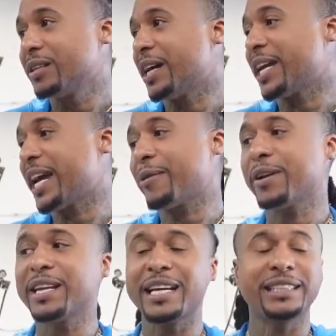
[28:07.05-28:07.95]
Now they got
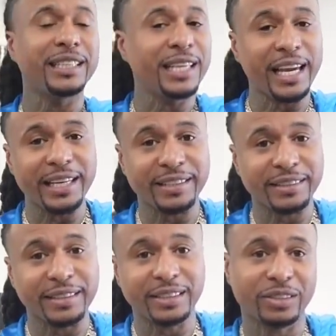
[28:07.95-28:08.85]
rid of their C8.
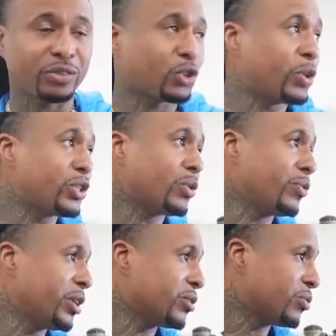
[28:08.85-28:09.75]
This is
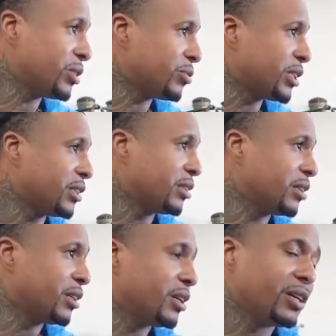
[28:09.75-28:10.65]
2021 or 2020?
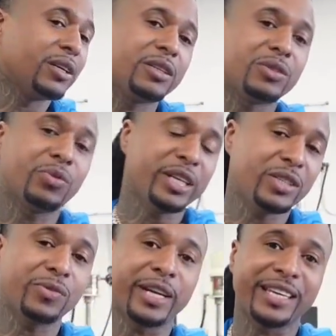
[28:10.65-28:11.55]
2020.
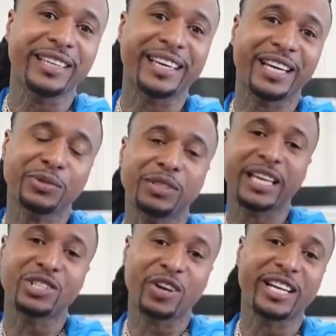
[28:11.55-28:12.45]
2020, and guess what
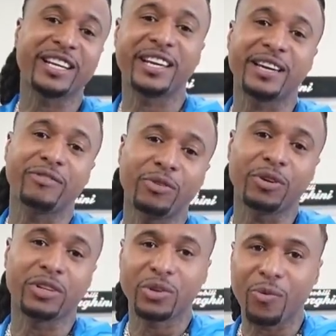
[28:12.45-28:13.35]
they traded it in
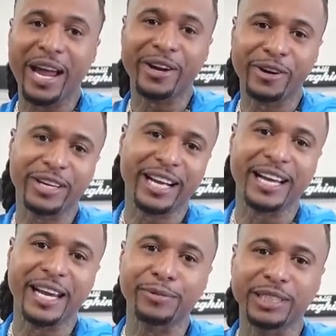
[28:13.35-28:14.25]
for? The white
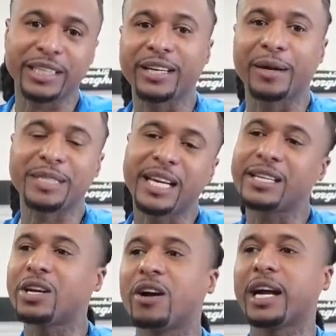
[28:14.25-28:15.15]
Huracan that was in there. I'm
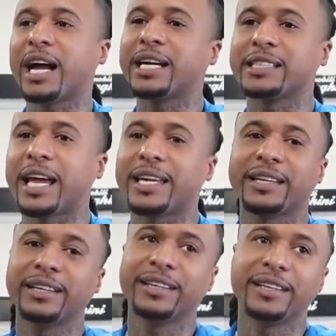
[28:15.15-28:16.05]
telling y'all mm. guys, like,
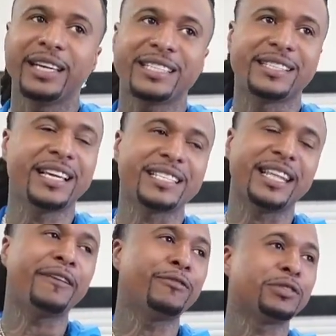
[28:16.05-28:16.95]
it's, it's
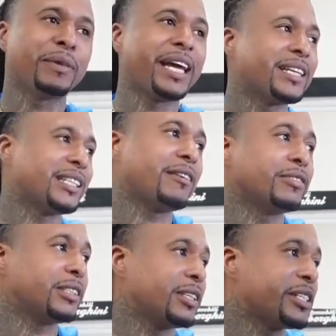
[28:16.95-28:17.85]
levels, man. It's
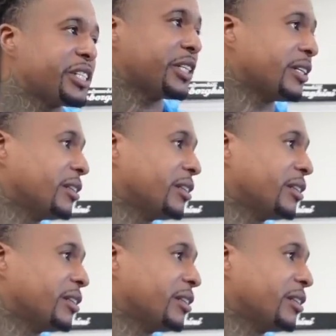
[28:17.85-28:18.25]
levels to this shit.